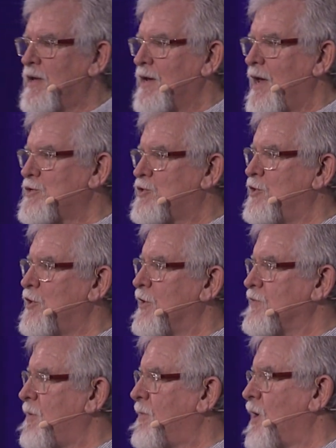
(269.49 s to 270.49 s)
The last two
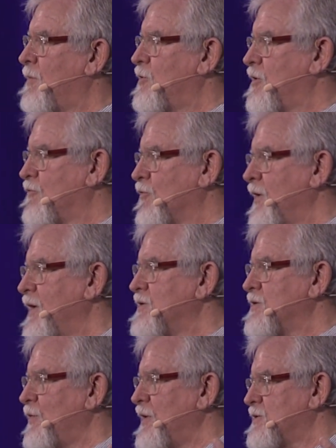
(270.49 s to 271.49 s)
years, we've become good
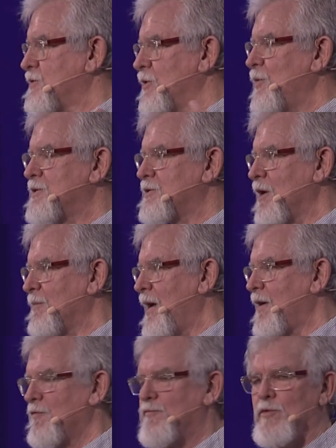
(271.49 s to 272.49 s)
friends, and we, we share
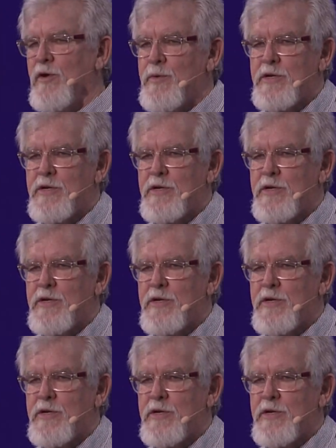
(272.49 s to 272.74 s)
back and forth.